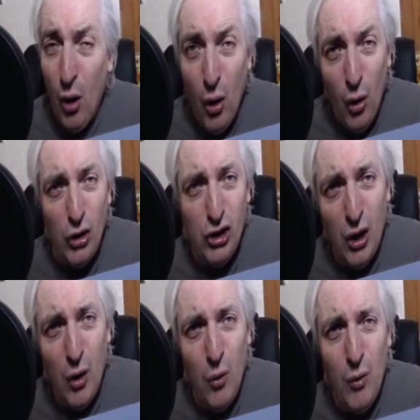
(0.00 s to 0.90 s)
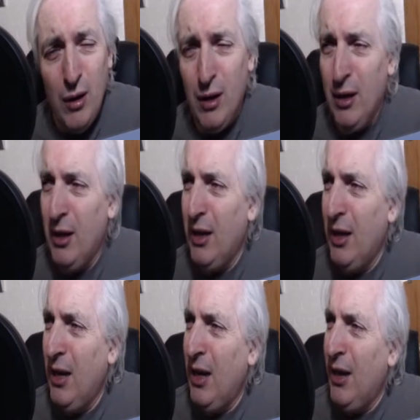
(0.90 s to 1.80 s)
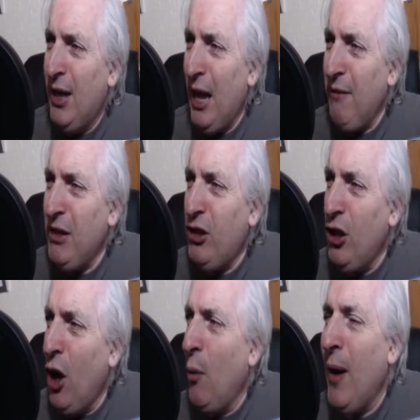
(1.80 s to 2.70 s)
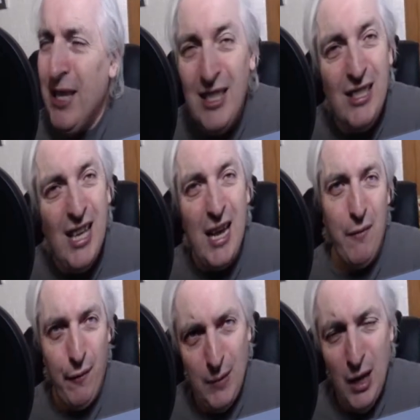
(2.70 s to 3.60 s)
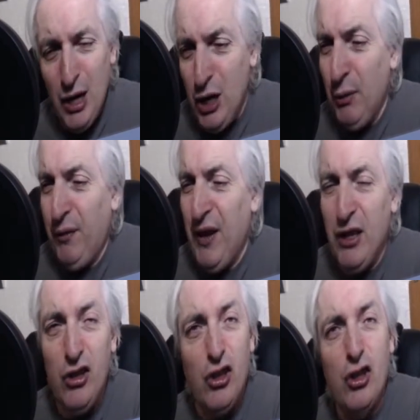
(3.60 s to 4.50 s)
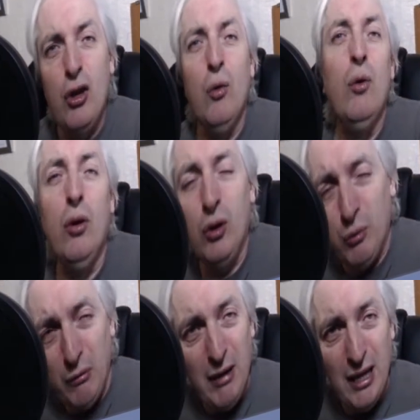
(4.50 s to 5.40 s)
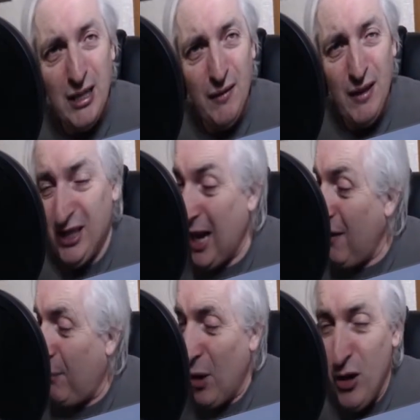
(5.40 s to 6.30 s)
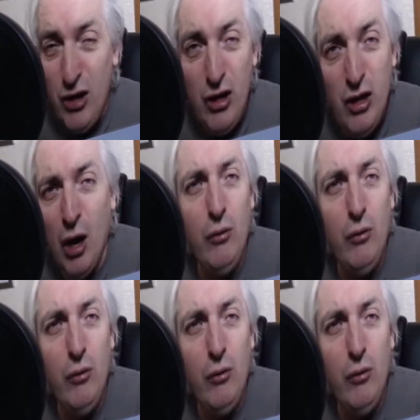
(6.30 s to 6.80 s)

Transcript: Also, there is nowhere safe. You would think the schools were relatively safe, but no.